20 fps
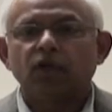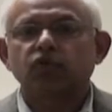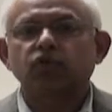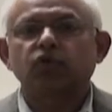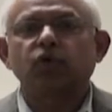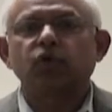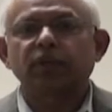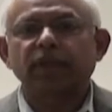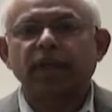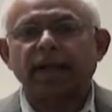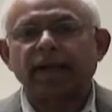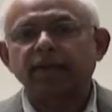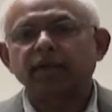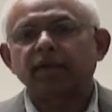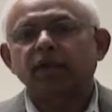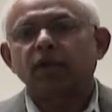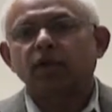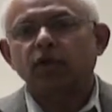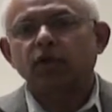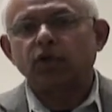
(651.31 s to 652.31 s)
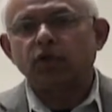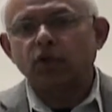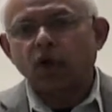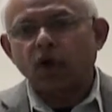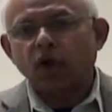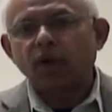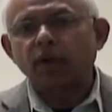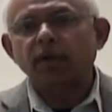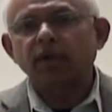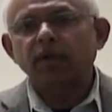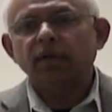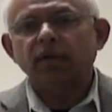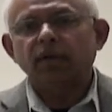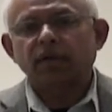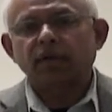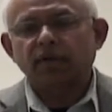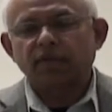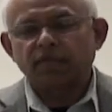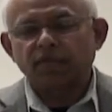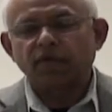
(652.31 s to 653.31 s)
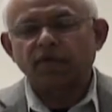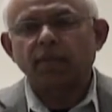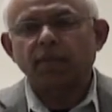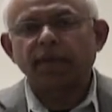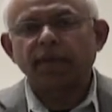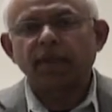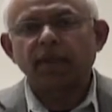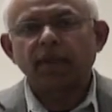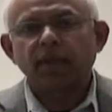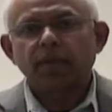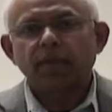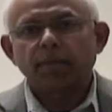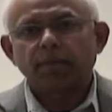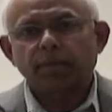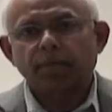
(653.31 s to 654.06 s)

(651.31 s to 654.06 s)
so that non-conforming